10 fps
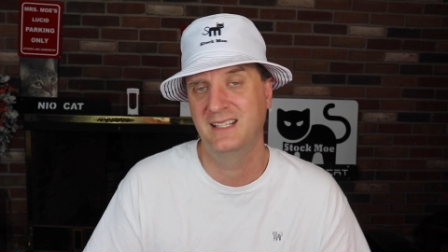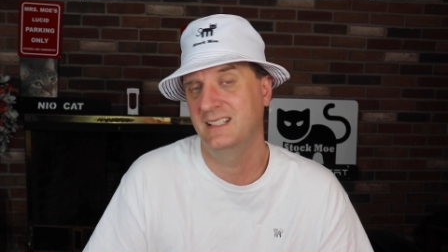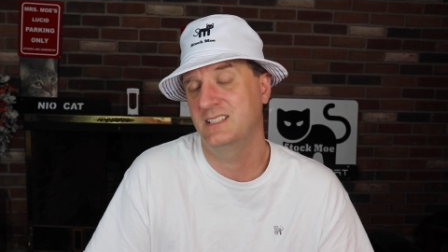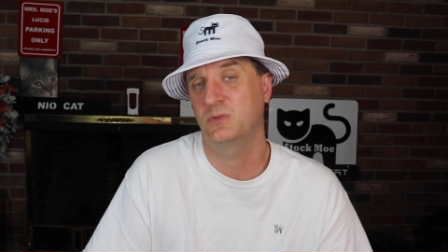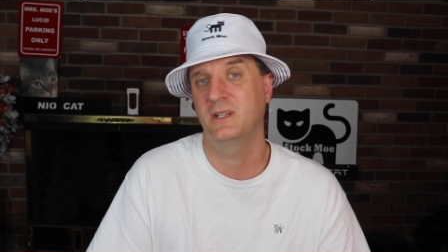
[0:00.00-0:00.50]
and
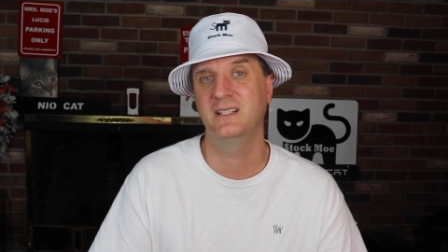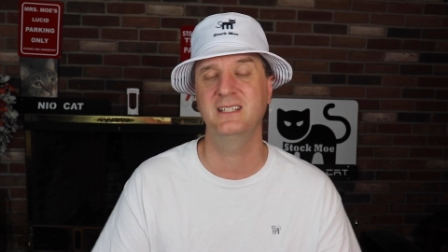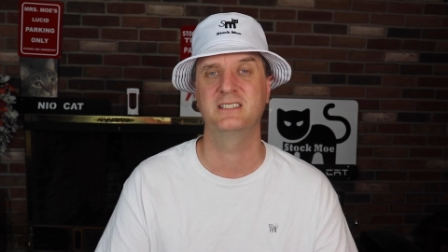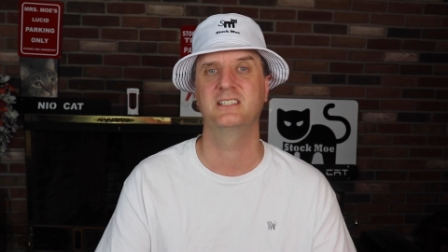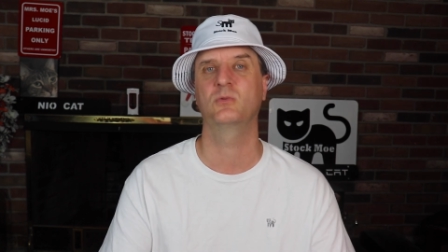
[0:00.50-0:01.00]
it is what it
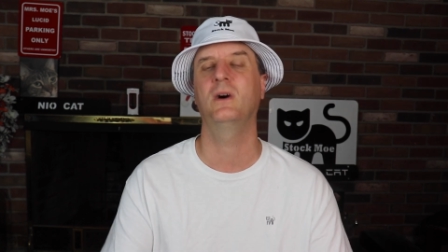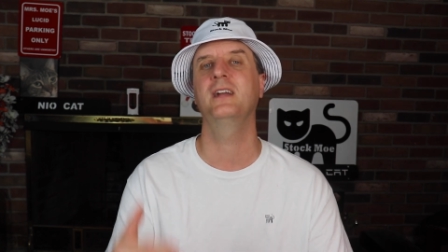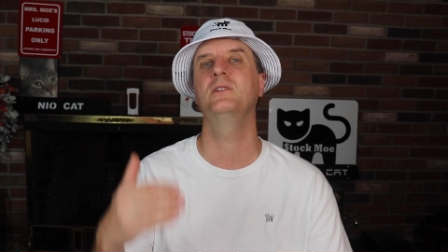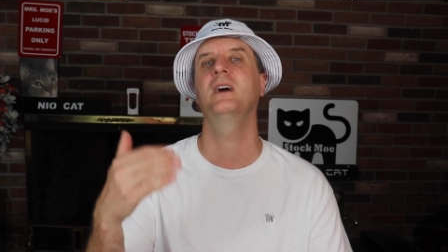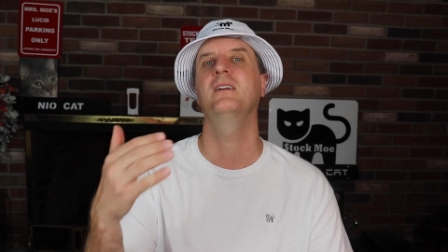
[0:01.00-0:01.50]
is. It's
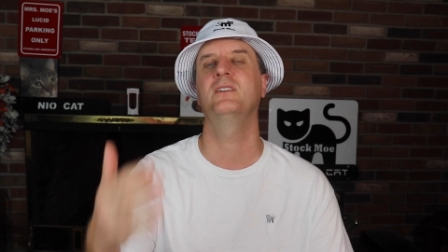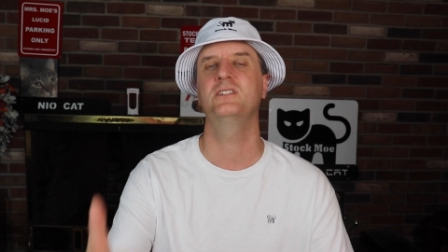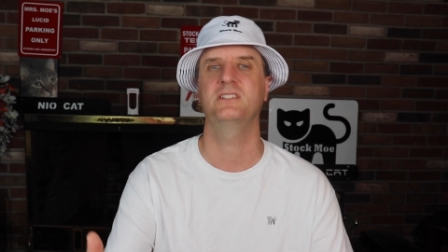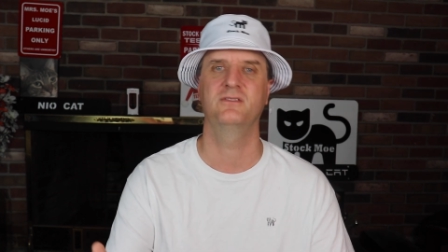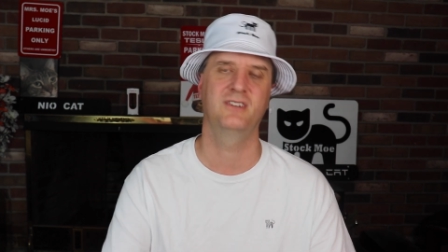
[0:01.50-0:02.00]
why you
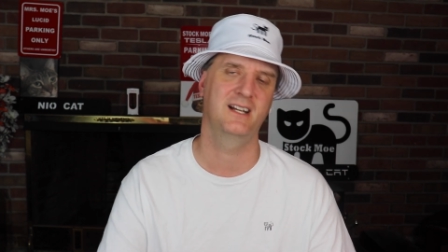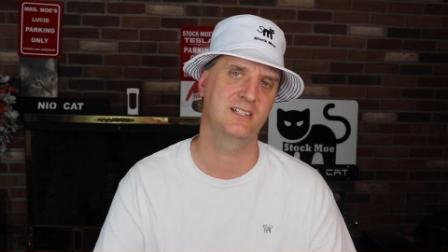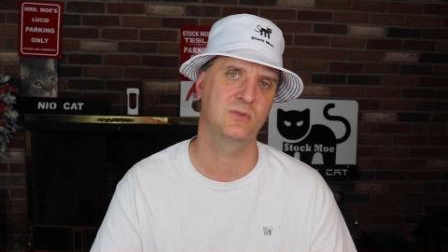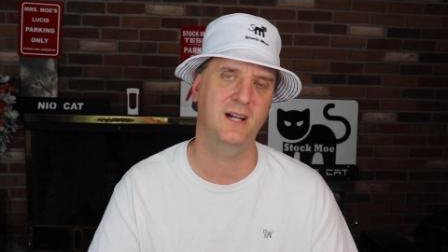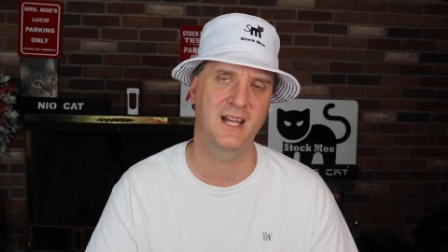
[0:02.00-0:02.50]
diversify.
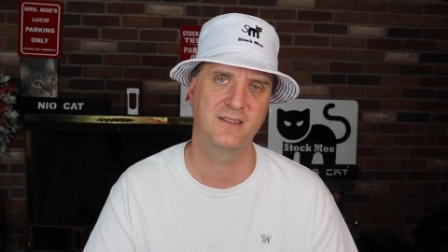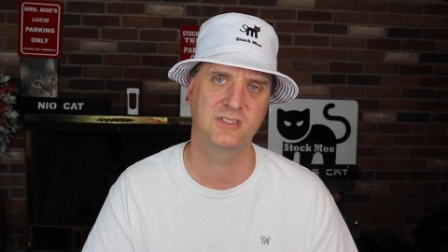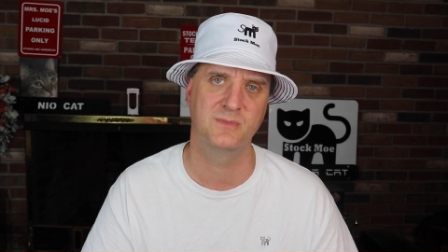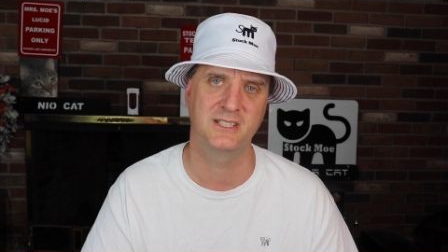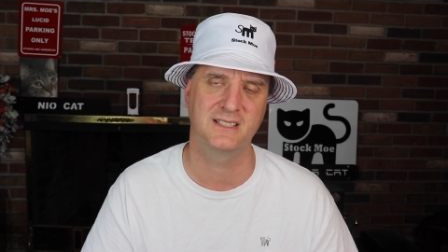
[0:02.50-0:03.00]
That's why I have
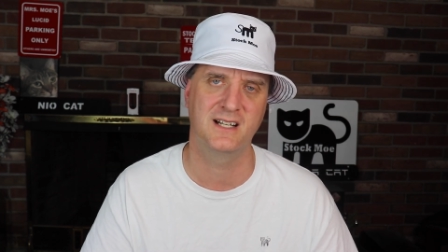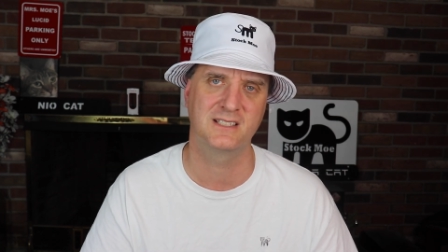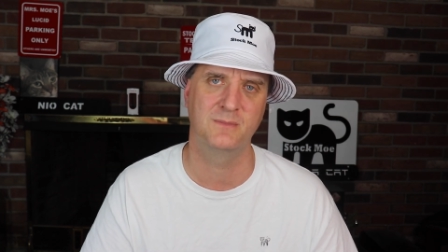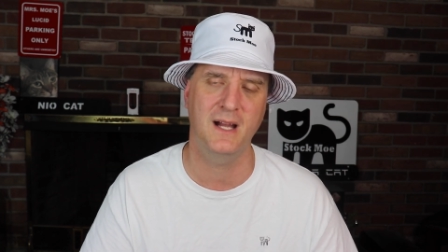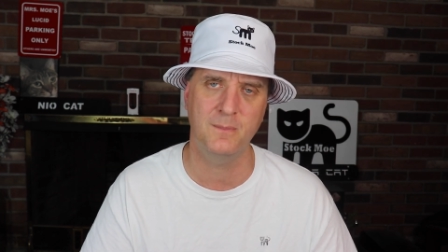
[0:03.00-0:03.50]
so many
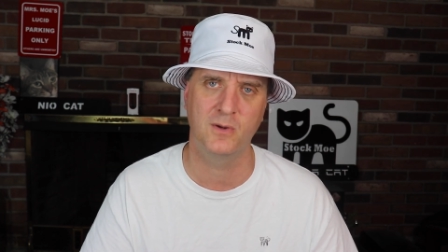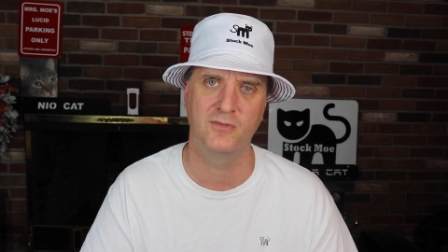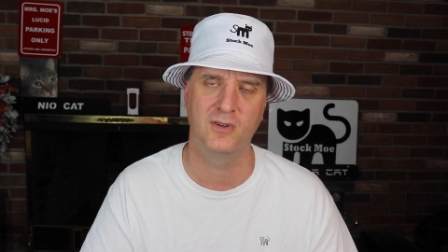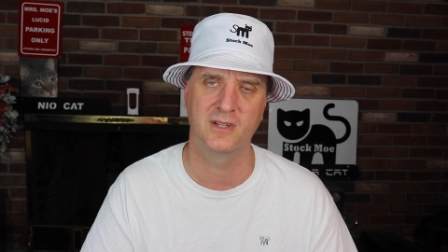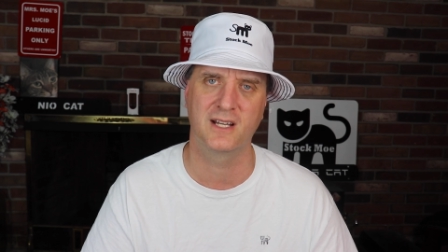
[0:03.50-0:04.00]
stocks in my
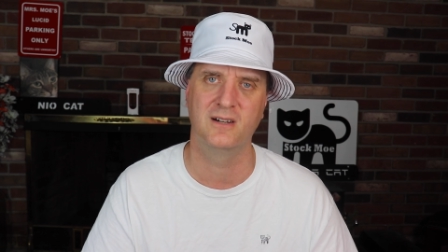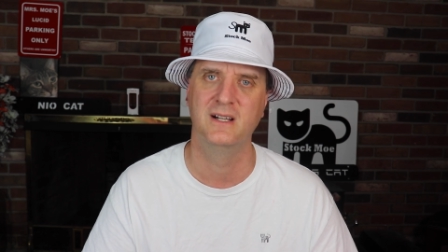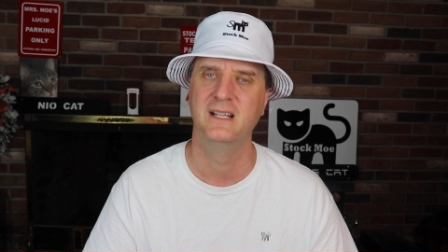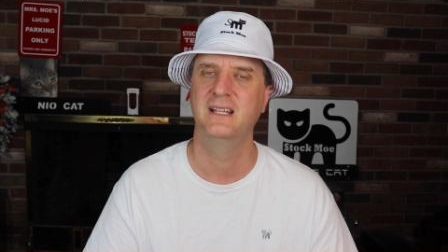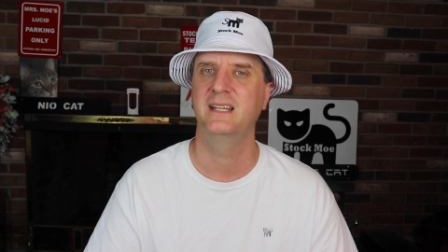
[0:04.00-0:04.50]
portfolio.